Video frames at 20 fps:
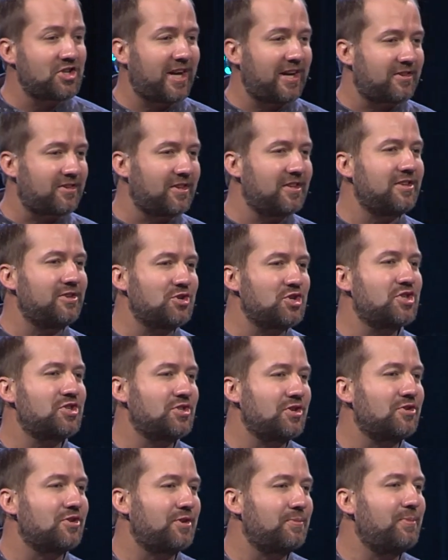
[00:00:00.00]
chance that
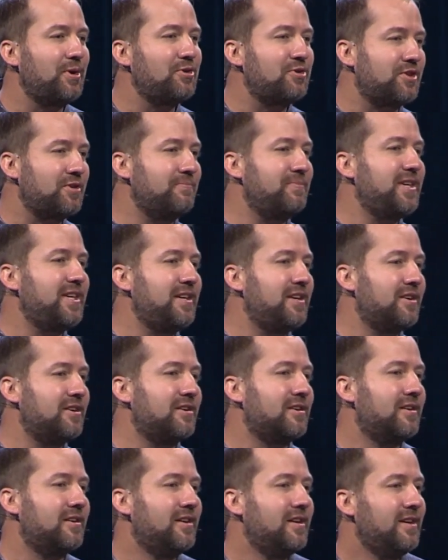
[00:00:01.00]
you're supposed to be
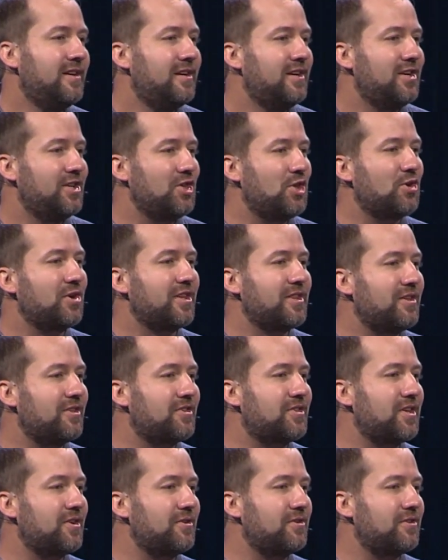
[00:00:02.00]
here during this
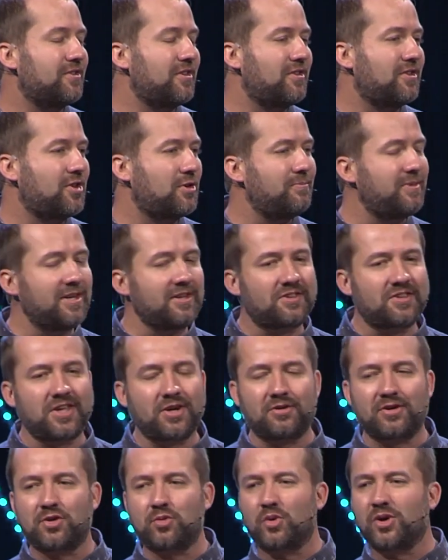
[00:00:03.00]
series. This would be a
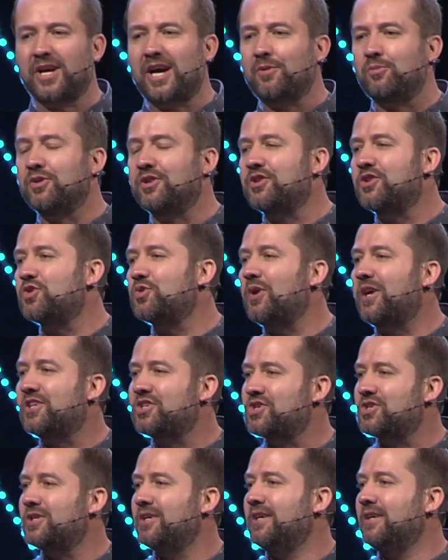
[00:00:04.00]
series where God would
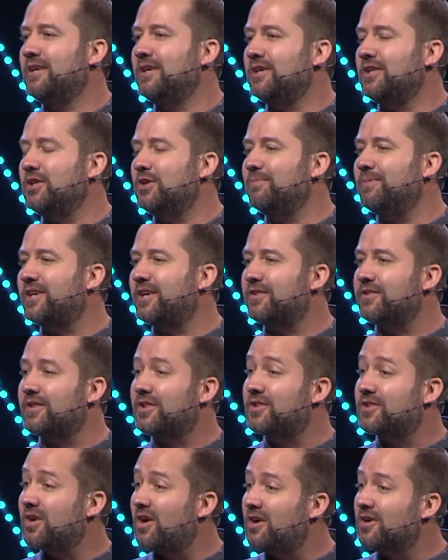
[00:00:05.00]
stretch you because the
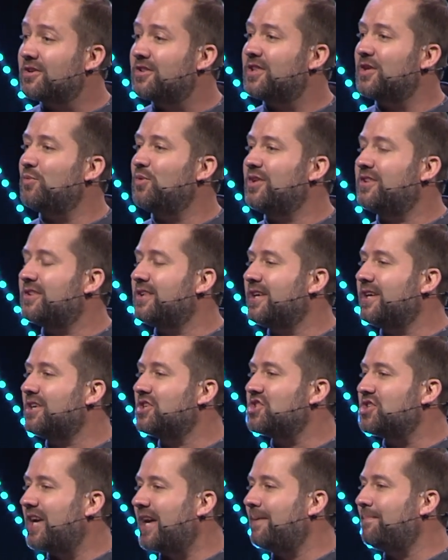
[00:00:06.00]
songs that we sing
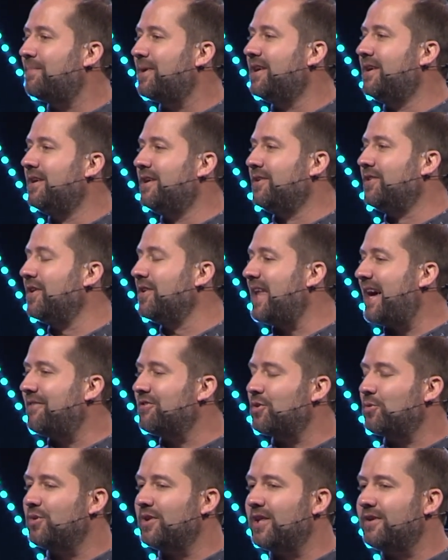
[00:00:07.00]
shape the
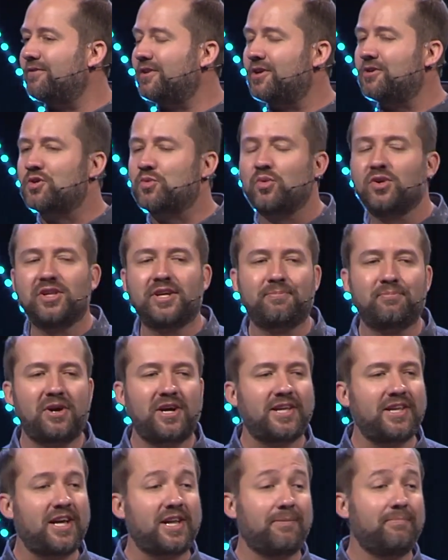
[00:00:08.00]
lives that we live. And there's really
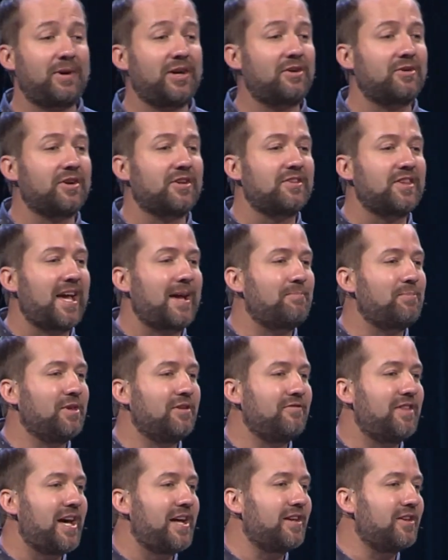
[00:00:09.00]
probably not a better example
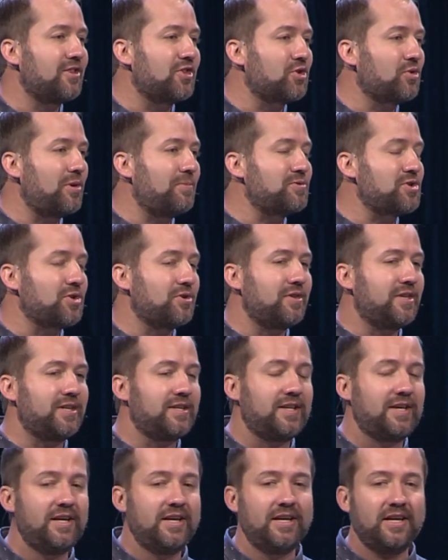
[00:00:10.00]
of that in Scripture
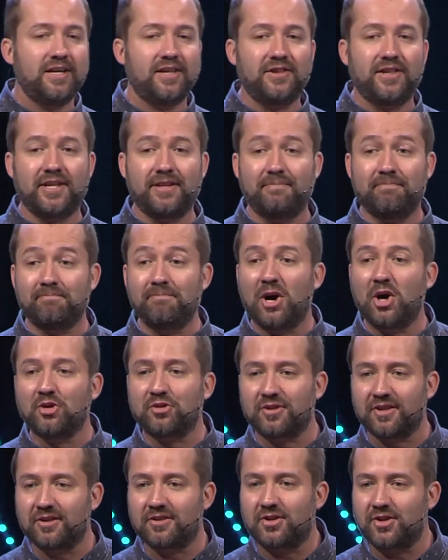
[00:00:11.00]
than, than
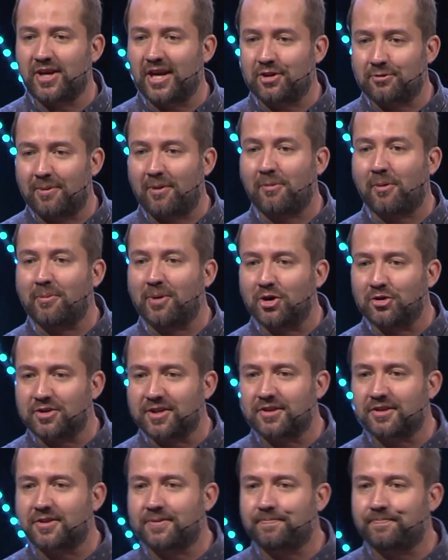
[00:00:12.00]
Moses. You guys remember
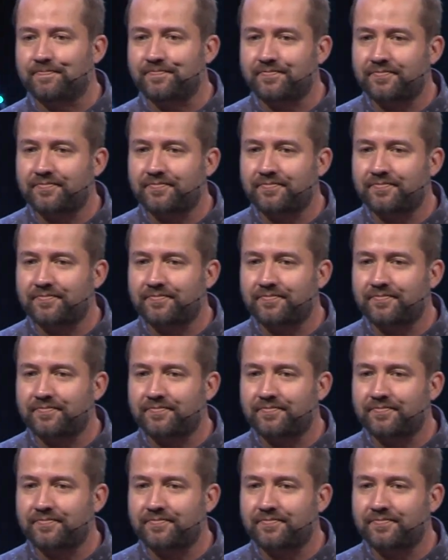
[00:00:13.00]
Moses?